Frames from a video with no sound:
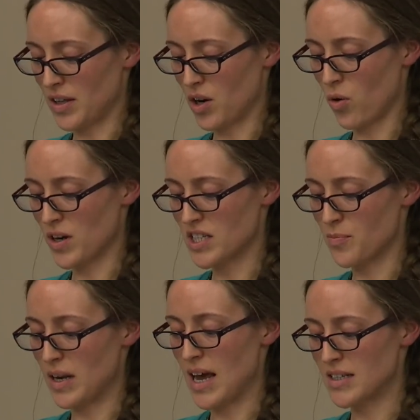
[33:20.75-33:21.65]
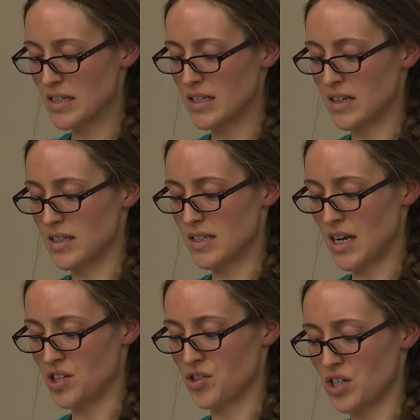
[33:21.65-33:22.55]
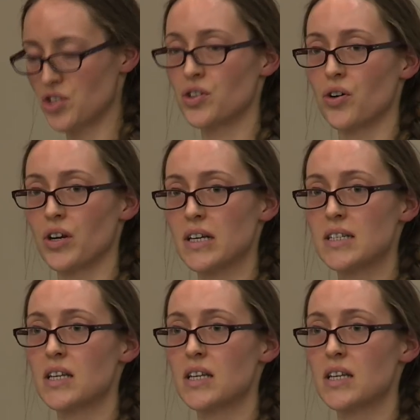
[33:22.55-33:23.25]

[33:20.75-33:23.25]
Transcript: that courts have been hesitant to take judicial notice